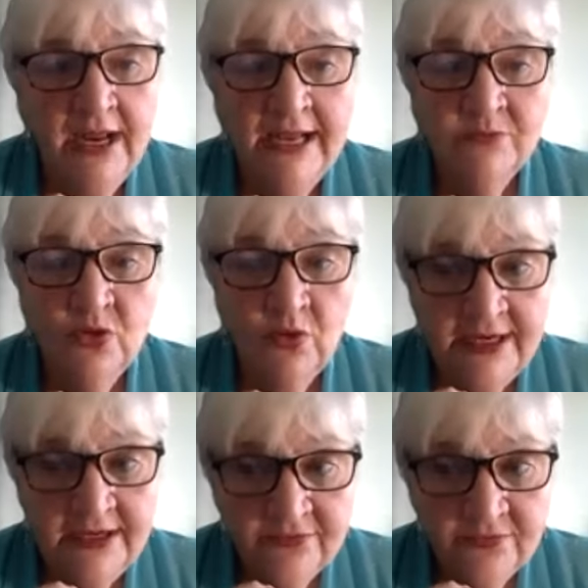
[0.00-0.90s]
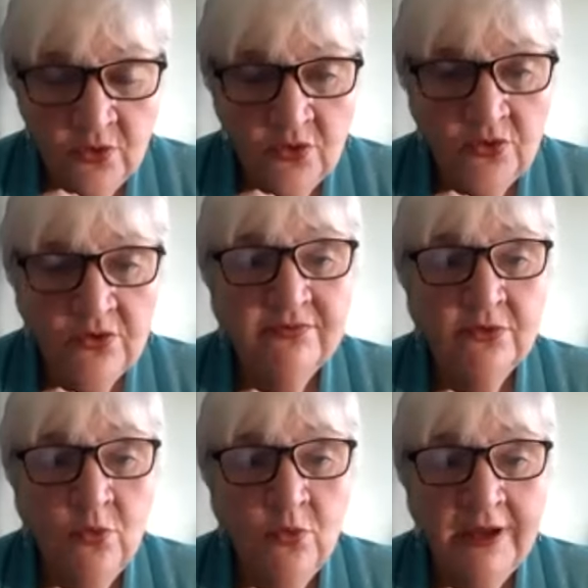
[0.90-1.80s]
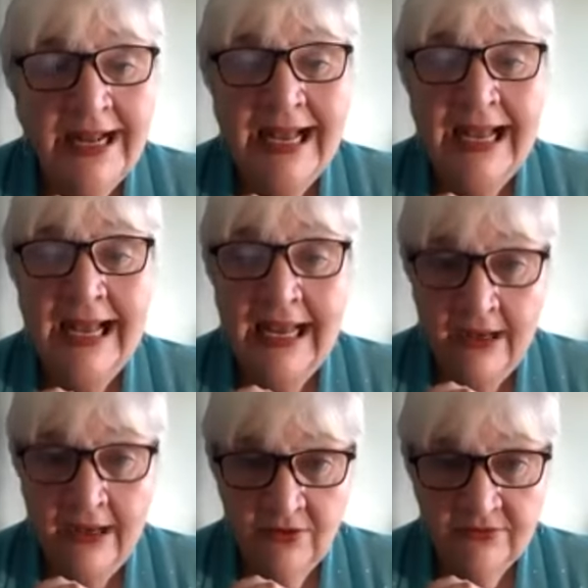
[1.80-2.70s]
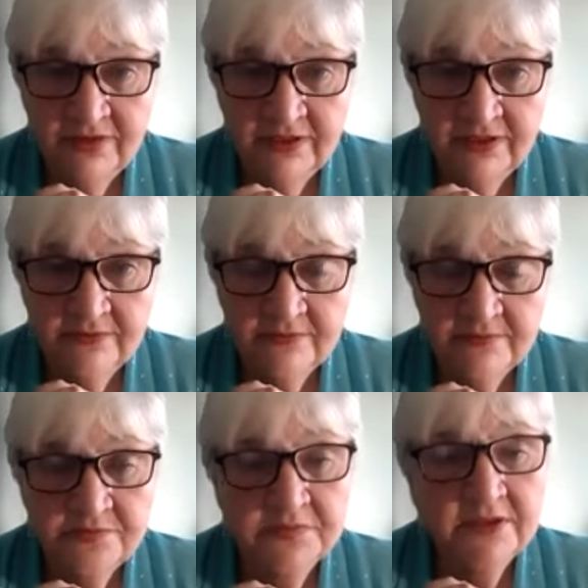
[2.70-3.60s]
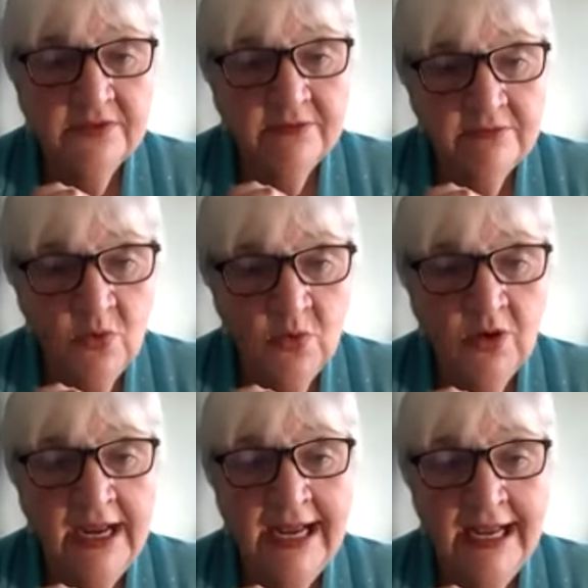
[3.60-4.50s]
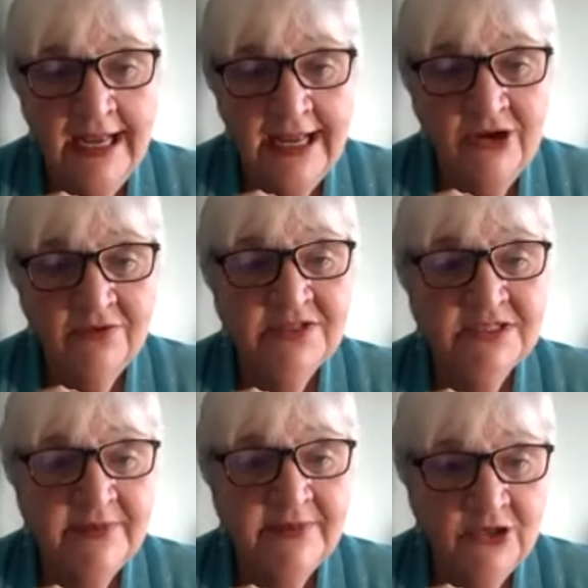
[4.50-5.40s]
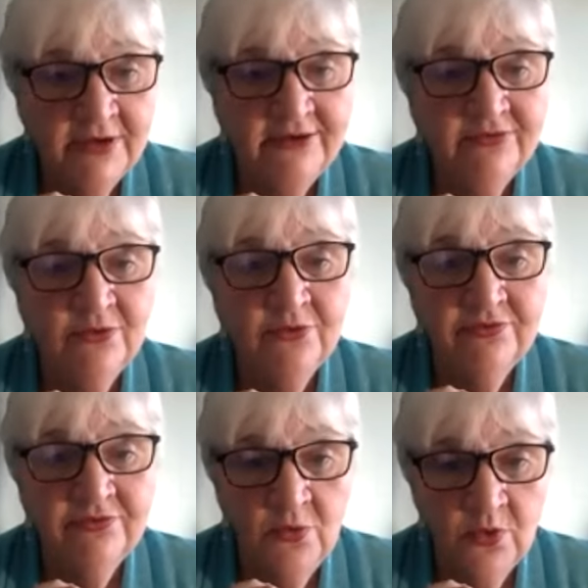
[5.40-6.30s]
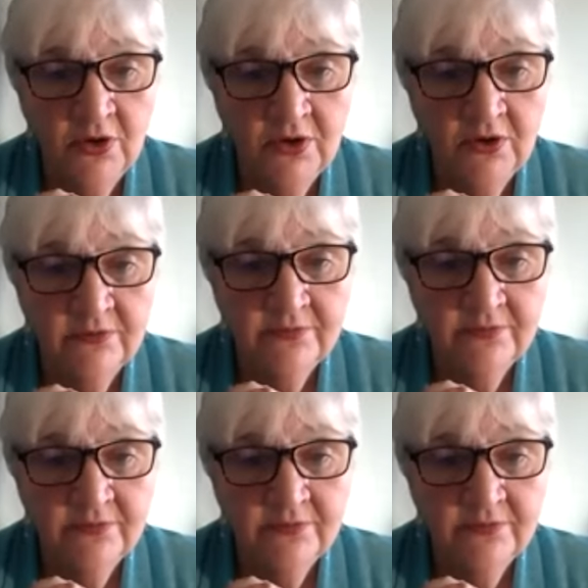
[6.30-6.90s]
I'm grateful for what I have, the more I have to be grateful for.